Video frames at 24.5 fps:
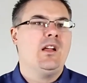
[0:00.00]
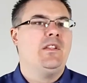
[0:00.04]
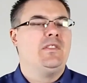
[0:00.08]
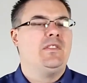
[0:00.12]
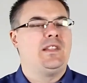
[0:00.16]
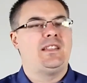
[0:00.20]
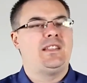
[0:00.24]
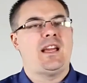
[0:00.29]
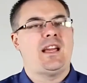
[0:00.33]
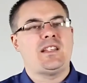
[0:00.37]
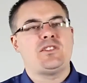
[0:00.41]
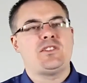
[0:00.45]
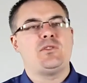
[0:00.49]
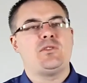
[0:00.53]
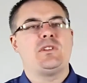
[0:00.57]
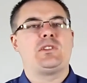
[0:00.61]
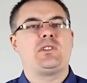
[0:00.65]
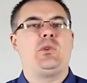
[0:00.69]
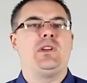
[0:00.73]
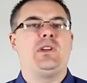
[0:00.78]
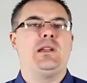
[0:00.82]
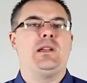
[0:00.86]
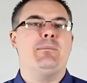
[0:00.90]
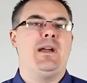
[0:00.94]
The tester is
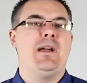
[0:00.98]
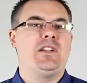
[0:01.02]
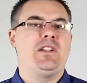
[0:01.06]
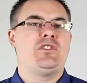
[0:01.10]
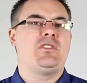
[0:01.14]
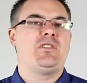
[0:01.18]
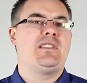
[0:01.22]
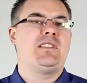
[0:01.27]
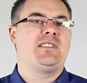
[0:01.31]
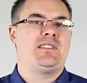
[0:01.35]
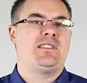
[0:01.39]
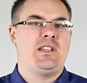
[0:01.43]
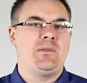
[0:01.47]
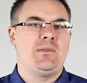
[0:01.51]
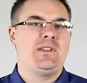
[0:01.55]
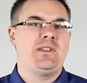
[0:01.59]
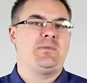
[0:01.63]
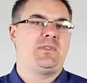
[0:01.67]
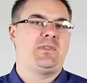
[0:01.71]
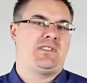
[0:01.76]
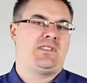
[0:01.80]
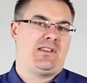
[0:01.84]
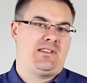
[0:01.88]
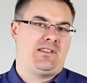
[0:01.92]
going to measure the
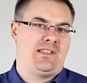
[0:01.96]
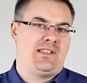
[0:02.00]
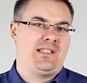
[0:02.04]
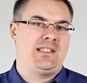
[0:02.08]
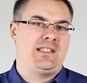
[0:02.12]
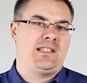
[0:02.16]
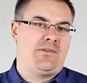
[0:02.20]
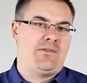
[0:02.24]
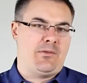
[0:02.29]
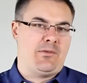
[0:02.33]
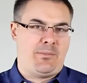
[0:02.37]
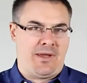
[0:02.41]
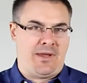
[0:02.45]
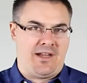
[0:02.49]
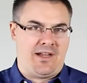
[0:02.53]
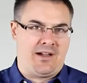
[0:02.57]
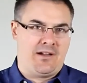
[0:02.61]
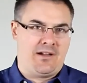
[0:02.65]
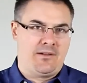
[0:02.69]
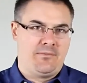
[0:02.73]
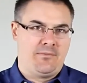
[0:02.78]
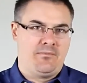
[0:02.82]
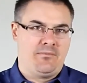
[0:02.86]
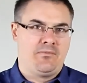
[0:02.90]
series resistance of a
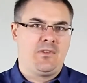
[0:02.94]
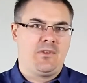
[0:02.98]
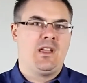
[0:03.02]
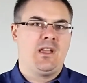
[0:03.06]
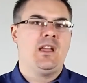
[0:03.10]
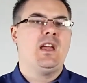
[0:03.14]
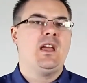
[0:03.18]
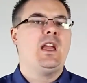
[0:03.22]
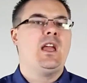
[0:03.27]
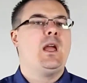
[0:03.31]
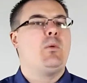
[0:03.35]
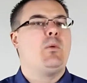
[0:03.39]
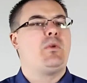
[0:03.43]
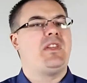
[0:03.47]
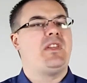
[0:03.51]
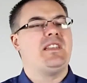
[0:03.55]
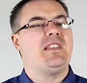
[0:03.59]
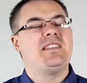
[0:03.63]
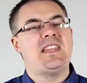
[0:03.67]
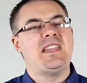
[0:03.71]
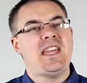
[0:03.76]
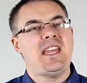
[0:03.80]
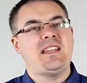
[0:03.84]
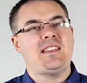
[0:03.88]
pair, We'll
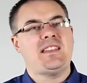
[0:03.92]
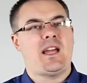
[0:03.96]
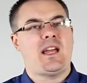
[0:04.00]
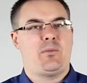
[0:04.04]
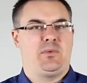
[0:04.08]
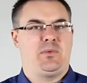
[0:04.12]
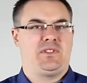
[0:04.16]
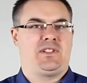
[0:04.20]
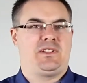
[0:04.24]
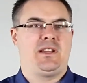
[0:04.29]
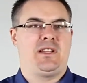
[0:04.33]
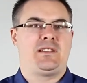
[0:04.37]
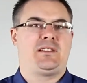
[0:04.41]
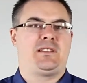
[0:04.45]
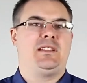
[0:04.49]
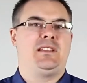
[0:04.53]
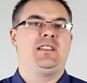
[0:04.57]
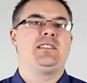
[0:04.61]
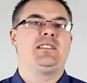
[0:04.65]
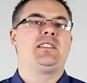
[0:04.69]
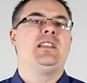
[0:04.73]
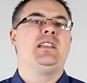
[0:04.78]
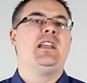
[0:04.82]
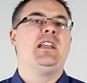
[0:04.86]
then take that
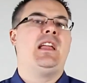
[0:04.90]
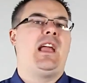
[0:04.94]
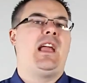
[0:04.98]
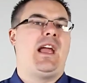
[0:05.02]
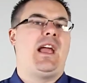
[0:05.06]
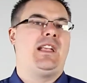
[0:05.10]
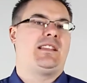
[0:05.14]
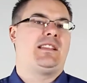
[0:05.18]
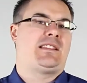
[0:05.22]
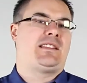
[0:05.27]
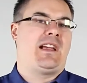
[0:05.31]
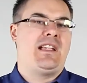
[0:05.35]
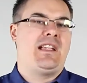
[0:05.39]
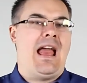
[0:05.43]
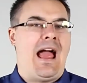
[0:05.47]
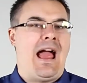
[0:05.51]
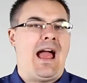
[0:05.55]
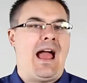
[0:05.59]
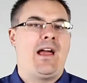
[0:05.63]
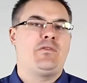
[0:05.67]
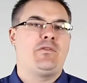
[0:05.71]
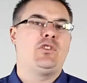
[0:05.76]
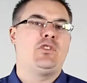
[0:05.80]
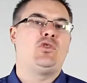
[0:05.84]
resistance and assign
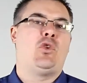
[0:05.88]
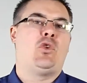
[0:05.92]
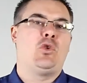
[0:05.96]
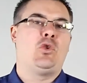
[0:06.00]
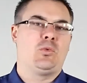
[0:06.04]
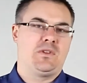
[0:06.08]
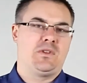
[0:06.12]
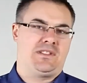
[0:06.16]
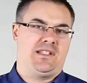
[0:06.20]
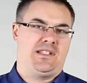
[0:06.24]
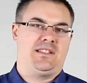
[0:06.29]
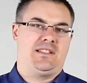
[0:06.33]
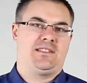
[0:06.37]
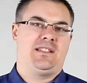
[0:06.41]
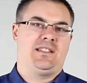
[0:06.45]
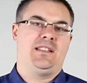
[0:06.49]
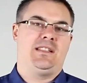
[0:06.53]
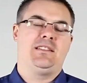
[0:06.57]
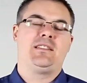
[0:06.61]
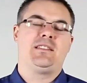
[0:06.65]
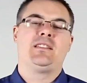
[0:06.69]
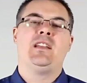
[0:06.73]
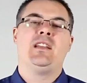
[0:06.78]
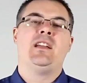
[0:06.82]
half the total
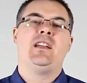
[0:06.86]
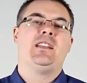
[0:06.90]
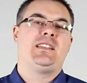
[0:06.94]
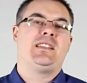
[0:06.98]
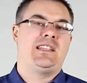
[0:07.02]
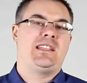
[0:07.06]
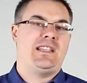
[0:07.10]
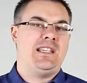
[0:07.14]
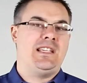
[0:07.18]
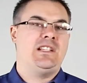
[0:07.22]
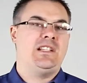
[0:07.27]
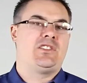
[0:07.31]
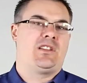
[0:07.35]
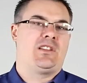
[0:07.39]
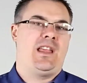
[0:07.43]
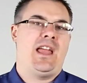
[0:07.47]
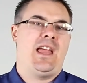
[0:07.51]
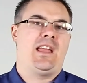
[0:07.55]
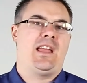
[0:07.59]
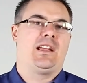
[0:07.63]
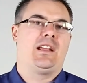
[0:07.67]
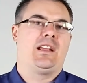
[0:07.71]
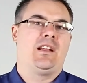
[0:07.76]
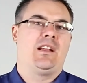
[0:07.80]
resistance to each
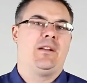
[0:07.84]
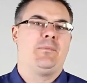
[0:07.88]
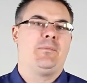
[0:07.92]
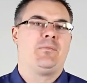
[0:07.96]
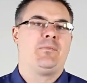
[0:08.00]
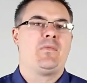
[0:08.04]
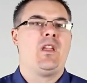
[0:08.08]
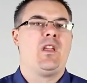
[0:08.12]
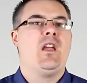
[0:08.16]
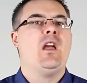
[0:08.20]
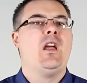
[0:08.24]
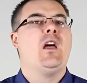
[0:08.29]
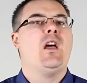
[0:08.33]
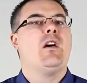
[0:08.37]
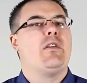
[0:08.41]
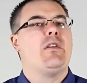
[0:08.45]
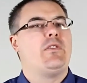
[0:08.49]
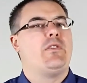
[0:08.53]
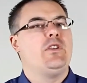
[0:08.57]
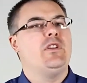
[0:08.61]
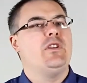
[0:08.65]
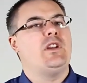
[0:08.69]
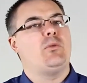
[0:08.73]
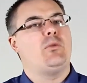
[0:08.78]
leg.
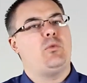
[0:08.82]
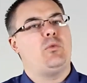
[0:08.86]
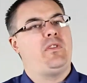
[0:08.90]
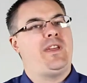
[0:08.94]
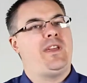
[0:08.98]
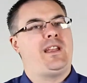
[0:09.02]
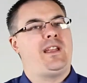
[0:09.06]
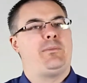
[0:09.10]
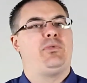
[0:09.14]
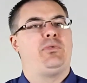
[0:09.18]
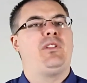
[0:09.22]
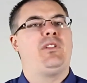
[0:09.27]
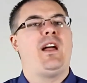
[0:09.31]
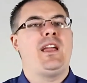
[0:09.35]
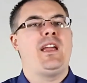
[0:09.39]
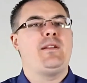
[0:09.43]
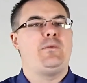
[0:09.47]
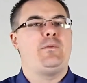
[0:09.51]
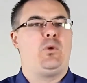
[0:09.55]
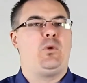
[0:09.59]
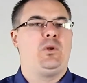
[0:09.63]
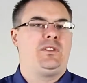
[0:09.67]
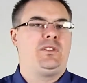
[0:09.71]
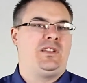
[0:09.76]
The unit will then apply a
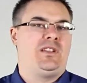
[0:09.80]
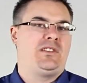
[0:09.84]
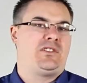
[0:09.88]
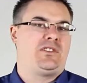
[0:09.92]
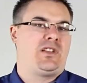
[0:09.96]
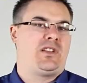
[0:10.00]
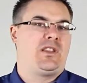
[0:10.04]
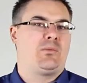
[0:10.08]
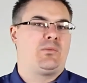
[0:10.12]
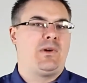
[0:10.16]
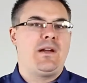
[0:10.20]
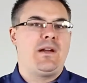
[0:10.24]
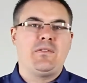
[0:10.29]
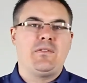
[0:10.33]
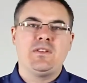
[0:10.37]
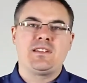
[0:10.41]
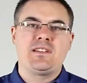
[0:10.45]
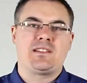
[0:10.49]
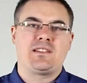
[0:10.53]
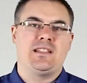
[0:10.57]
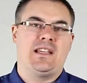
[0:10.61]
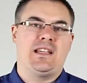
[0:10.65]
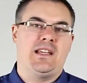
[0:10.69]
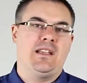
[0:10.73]
voltage to the
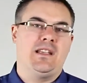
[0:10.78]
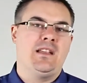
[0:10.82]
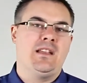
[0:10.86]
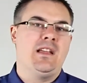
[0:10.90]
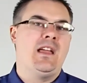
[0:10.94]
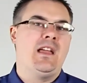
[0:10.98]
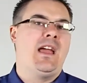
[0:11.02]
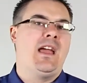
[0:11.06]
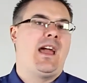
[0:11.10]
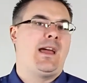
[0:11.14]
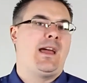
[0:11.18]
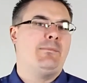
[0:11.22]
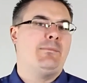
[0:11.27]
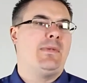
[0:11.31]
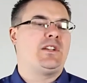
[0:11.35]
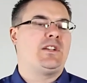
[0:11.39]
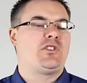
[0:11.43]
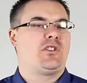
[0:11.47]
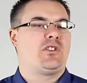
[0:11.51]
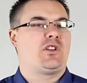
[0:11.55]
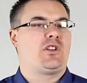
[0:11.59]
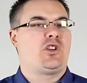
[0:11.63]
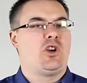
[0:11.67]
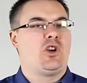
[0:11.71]
reference lead and
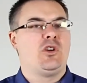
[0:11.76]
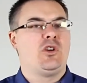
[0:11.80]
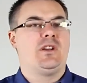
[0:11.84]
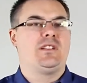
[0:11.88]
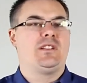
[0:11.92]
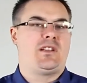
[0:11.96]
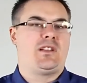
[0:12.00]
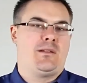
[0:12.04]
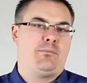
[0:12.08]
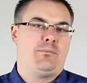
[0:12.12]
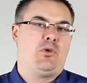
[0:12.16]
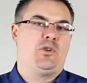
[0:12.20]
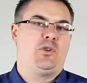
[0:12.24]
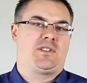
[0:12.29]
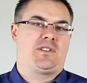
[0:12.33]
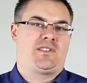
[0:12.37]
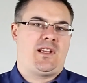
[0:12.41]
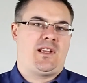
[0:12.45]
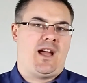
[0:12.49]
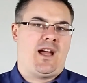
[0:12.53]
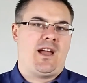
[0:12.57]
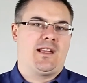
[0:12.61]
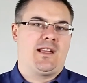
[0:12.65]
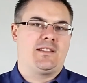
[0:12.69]
measure the current on both
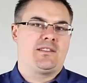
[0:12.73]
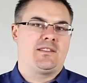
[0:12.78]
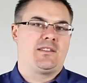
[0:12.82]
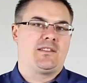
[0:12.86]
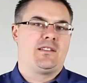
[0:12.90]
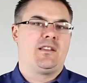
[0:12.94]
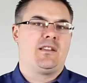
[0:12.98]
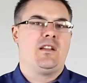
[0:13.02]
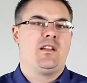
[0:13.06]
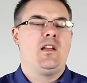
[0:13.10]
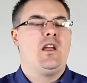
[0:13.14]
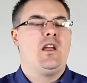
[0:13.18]
sides.